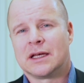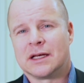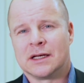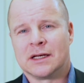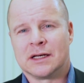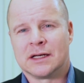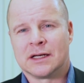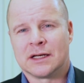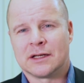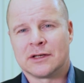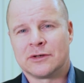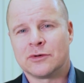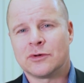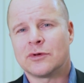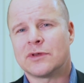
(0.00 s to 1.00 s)
uh,
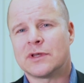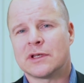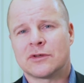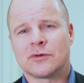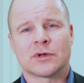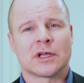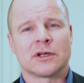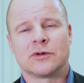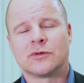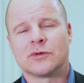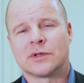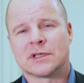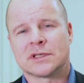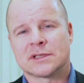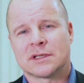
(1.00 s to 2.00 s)
do you think you can
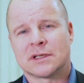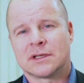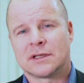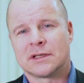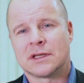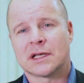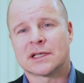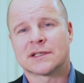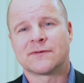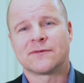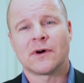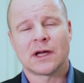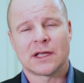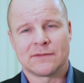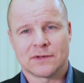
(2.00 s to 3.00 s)
do this next
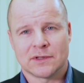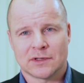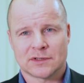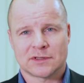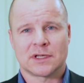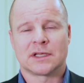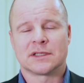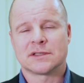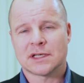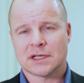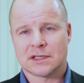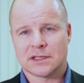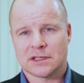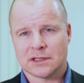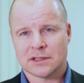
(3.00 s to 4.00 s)
five years and
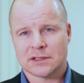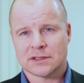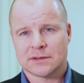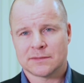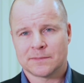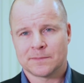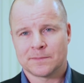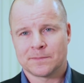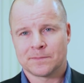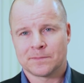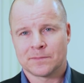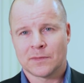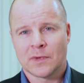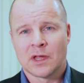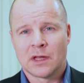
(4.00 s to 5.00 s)
10 years?
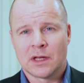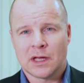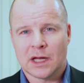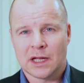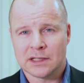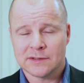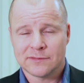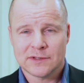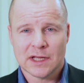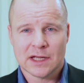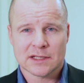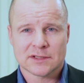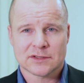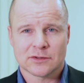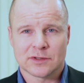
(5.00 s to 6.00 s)
And if the
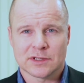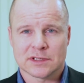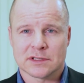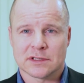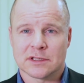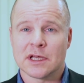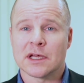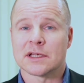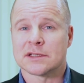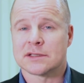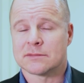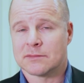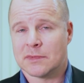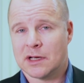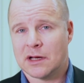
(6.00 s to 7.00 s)
answer is
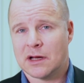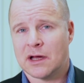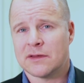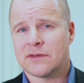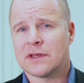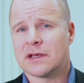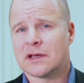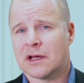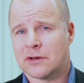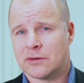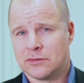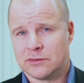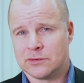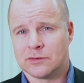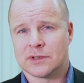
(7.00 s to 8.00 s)
yes, I think I
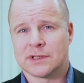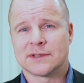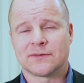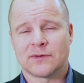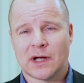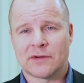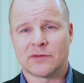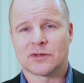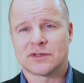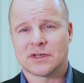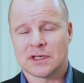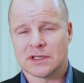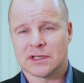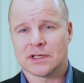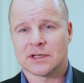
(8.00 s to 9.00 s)
could do this five or
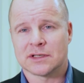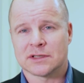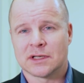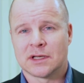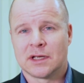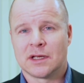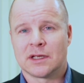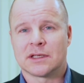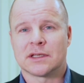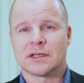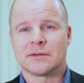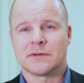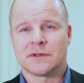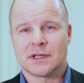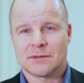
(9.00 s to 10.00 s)
10 years,
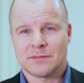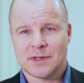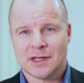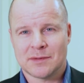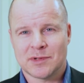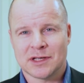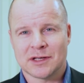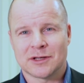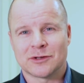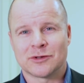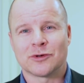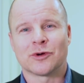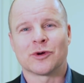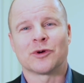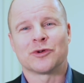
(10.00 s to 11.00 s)
then maybe
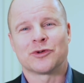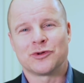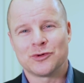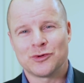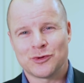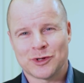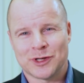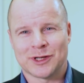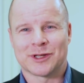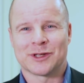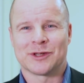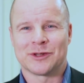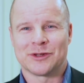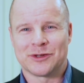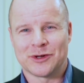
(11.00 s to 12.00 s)
you're
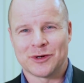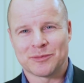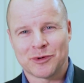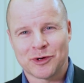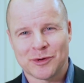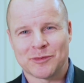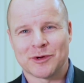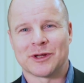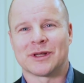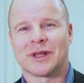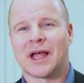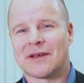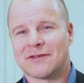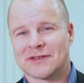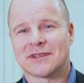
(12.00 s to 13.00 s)
doing the permanent
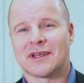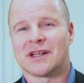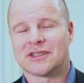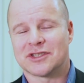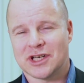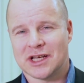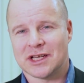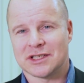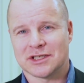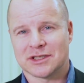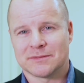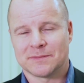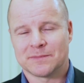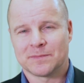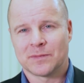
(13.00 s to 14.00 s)
lifestyle
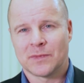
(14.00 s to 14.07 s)
change.